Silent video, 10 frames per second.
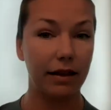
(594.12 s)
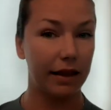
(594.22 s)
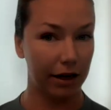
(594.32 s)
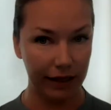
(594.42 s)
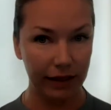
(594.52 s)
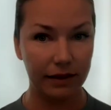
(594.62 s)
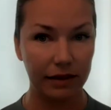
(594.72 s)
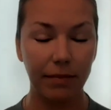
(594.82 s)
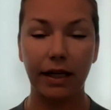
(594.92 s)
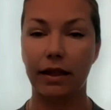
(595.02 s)
there's
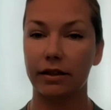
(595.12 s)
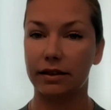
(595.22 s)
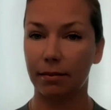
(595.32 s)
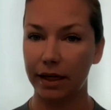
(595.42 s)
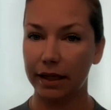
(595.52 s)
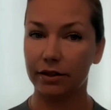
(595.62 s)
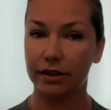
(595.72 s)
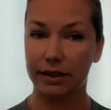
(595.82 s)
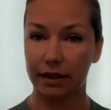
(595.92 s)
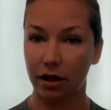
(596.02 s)

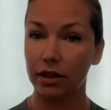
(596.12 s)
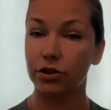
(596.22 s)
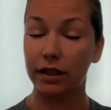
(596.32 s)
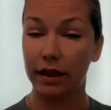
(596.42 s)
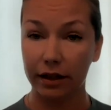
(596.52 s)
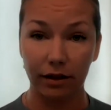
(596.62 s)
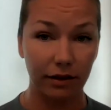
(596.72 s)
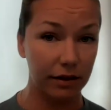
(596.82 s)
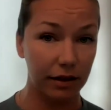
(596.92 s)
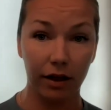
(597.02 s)
a technology,
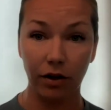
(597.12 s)
there's,